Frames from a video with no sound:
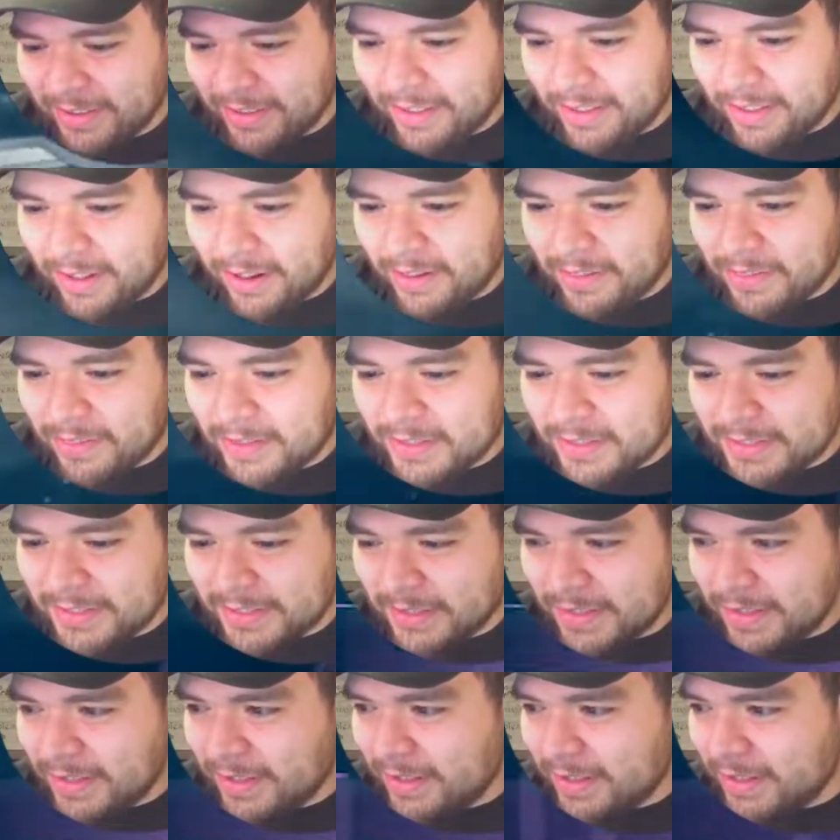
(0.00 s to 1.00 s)
dang it! The
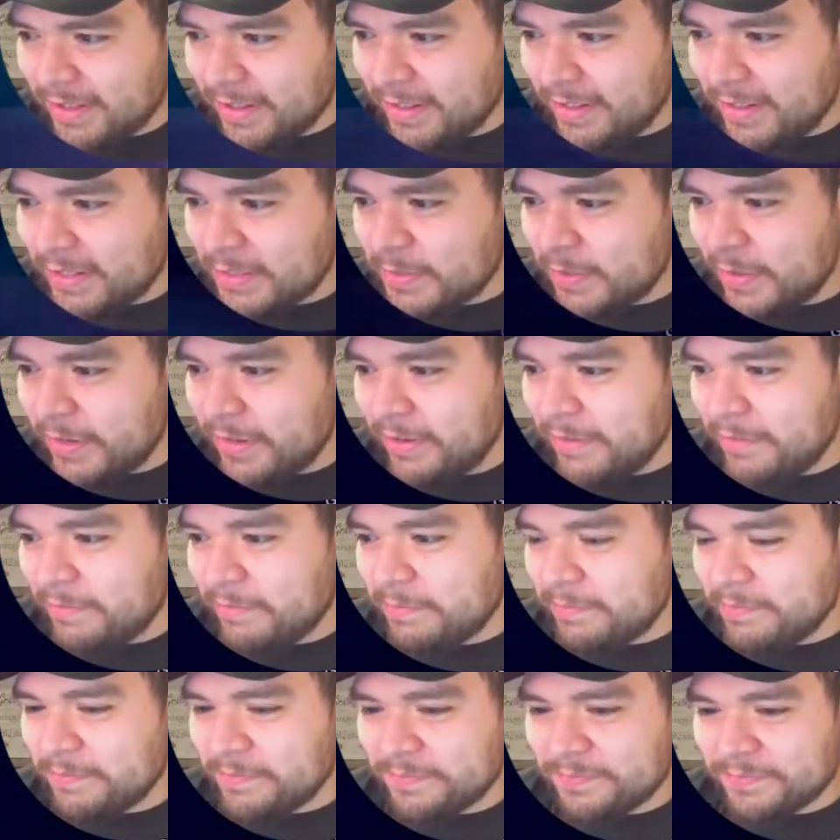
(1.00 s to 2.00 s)
reverse psychology didn't
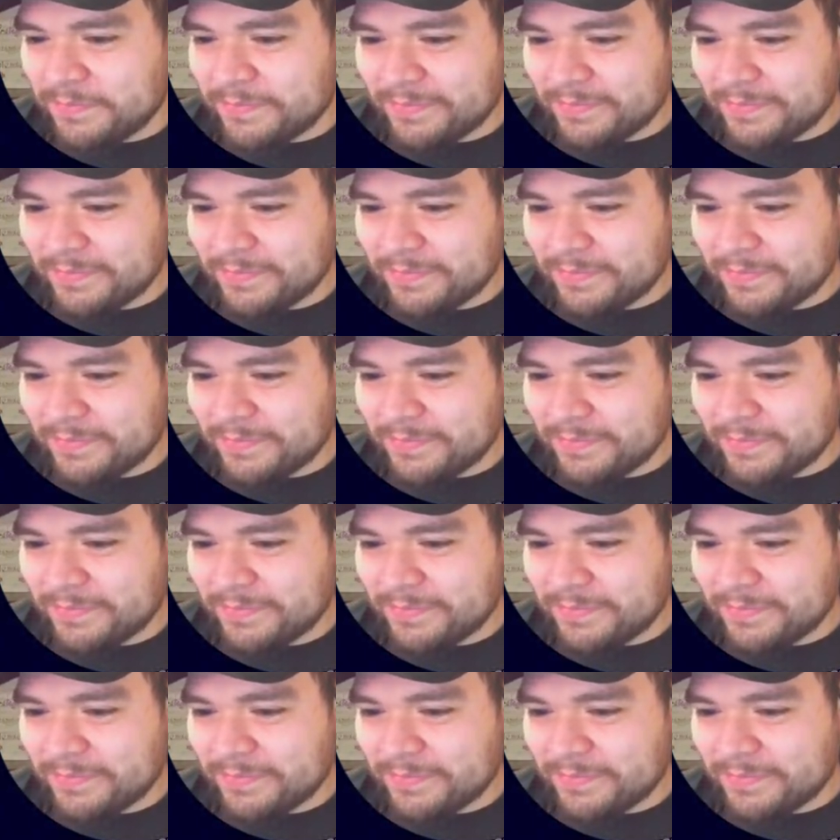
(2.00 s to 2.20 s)
work.